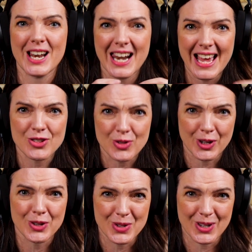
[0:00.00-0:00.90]

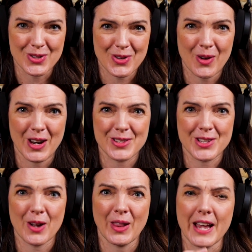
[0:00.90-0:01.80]
electrical controller.
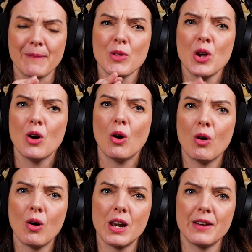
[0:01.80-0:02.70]
So, like,
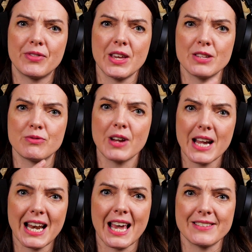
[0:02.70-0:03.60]
all of these
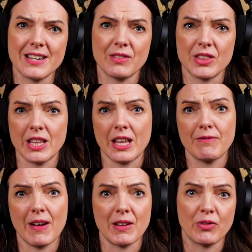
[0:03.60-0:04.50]
relays and everything,
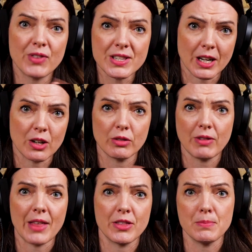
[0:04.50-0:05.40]
they're very physical
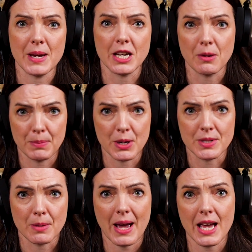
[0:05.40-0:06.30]
rather than being
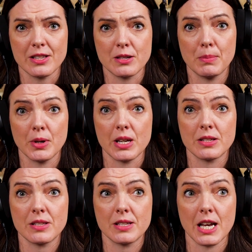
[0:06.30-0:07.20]
computer based, but
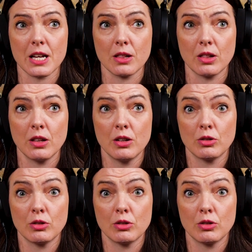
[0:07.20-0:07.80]
it's still